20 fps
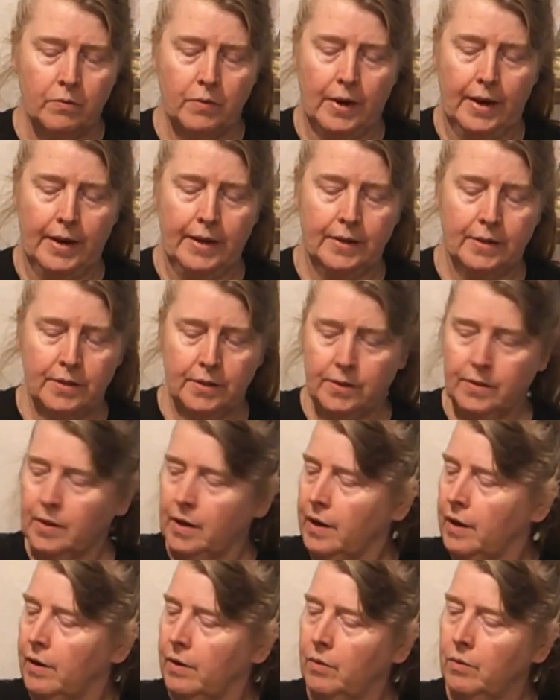right,
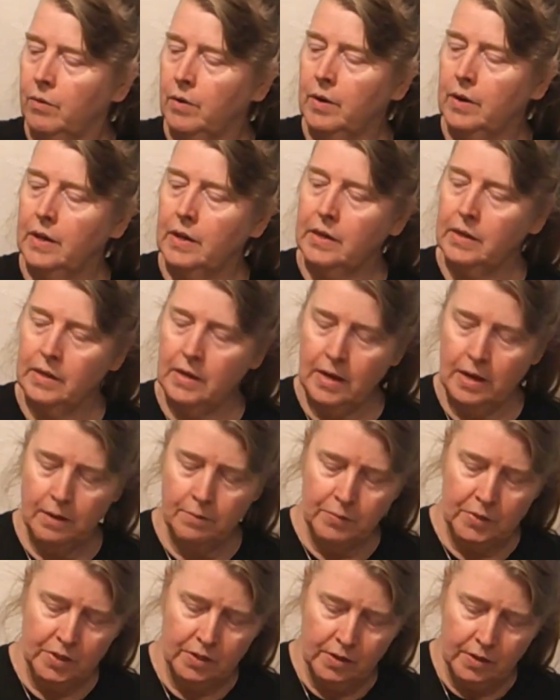so now
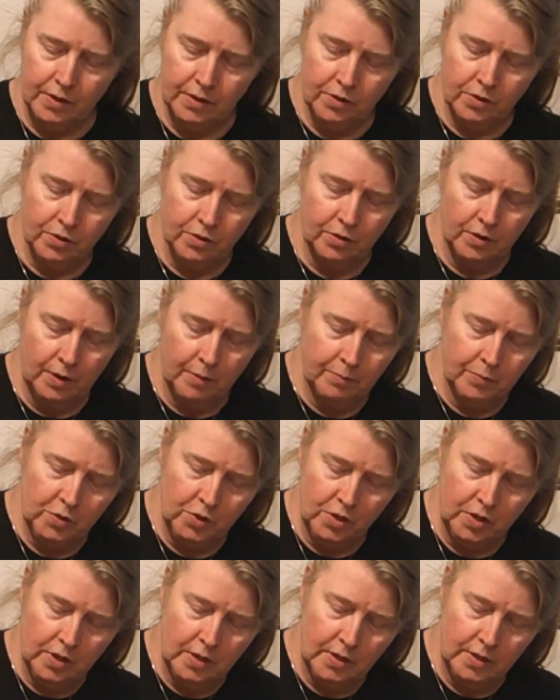I'm just going to stir it up
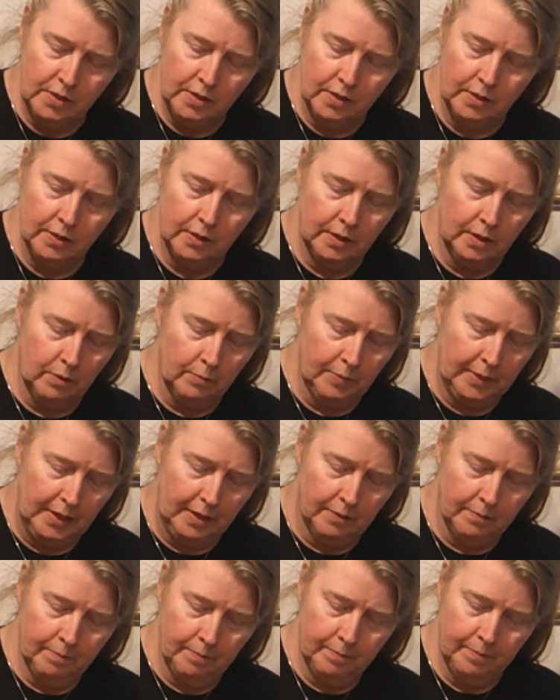just a little
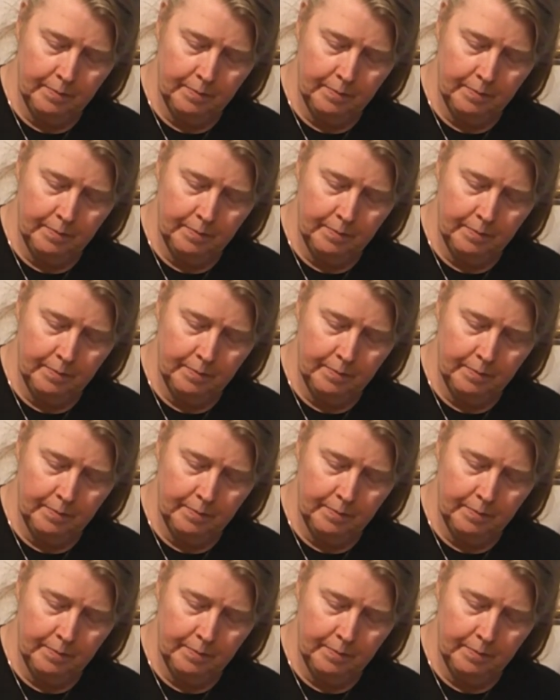bit.